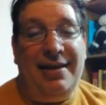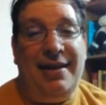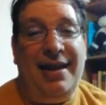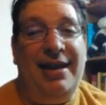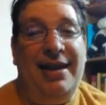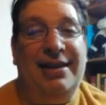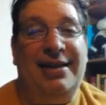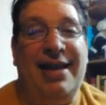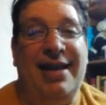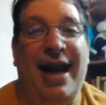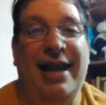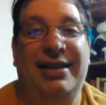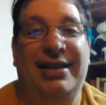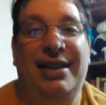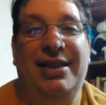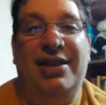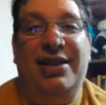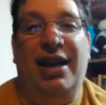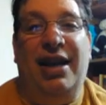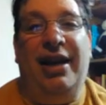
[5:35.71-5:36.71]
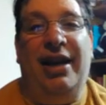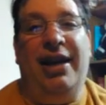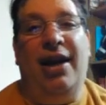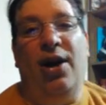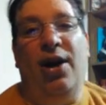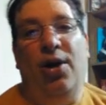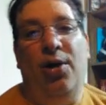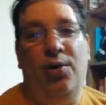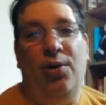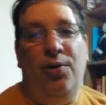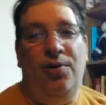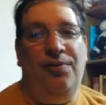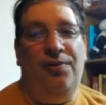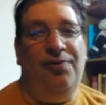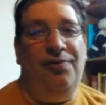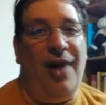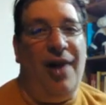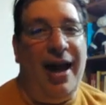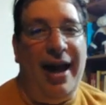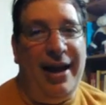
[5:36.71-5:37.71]
he decides he's going to go
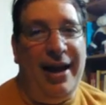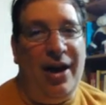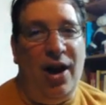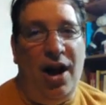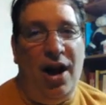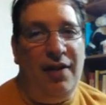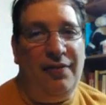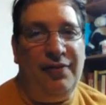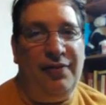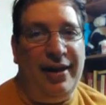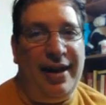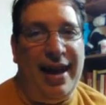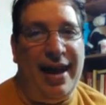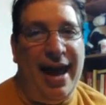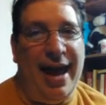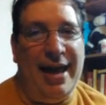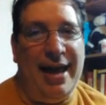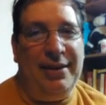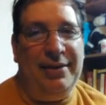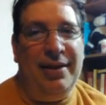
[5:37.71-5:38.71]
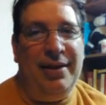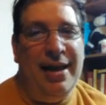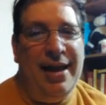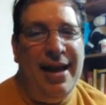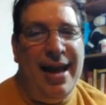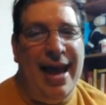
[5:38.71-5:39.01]
flying off again,